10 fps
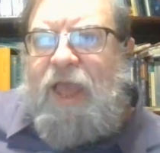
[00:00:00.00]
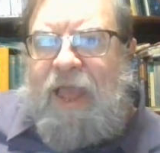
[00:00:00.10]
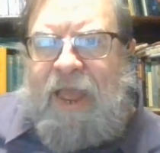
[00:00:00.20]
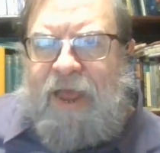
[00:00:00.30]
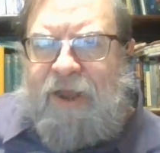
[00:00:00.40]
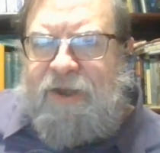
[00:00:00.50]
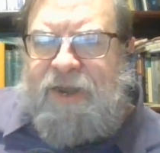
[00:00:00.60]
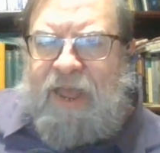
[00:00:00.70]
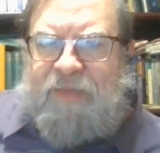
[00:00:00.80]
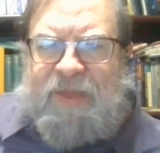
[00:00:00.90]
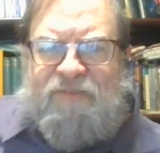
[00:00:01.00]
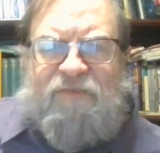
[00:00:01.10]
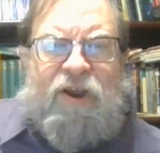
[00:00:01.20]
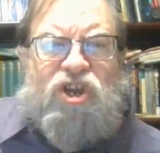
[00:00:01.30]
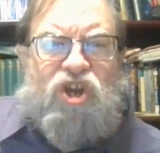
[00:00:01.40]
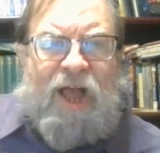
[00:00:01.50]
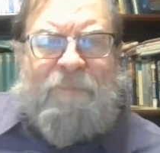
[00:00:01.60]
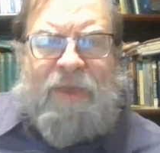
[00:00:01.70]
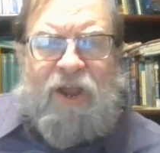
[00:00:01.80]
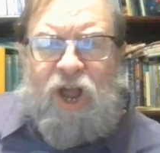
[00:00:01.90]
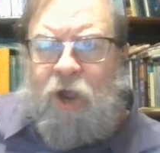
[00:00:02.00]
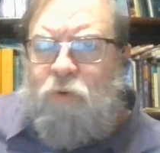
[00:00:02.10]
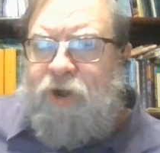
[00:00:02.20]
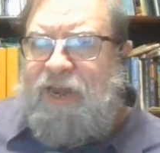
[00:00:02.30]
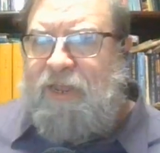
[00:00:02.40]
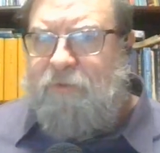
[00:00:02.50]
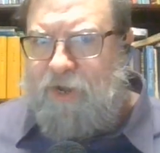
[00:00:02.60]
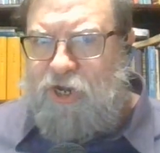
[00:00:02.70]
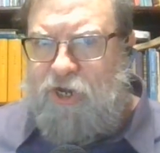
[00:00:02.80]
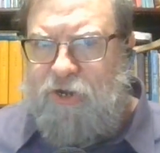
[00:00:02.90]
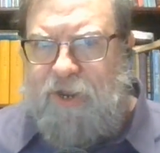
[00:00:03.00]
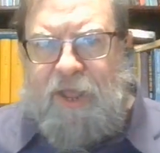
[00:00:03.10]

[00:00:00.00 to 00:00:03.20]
And that's very choppy and awkward in English.